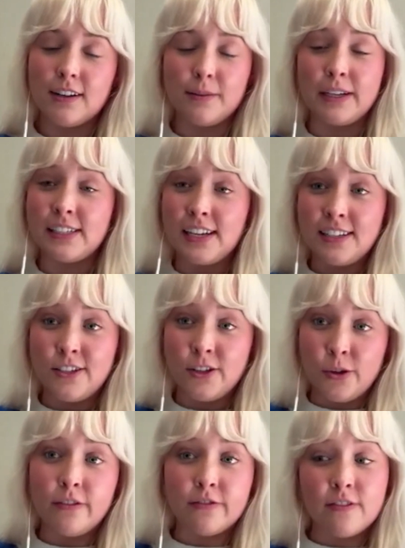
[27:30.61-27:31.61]
because I
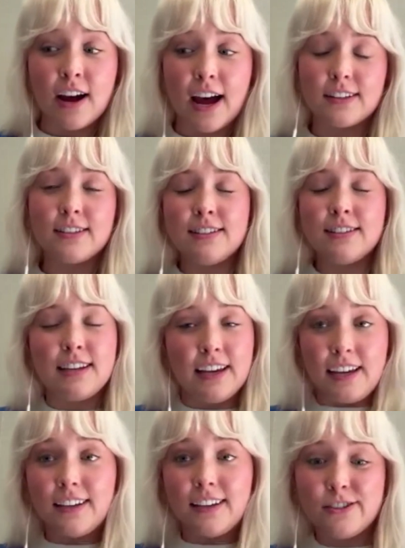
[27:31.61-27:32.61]
do in fact
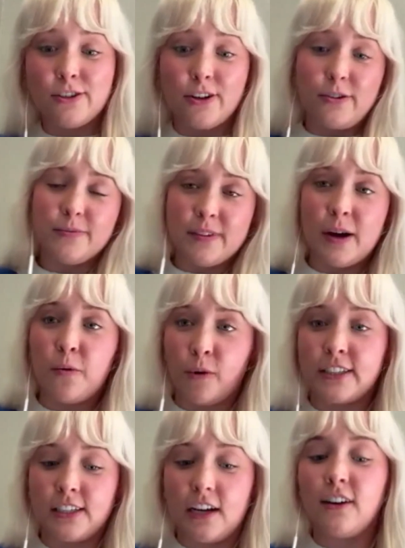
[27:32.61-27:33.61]
sing, so that
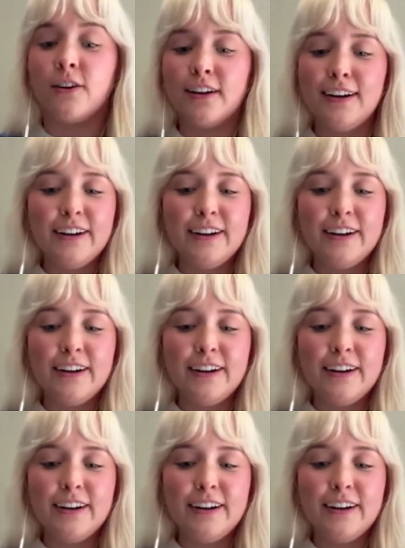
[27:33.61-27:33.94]
works out.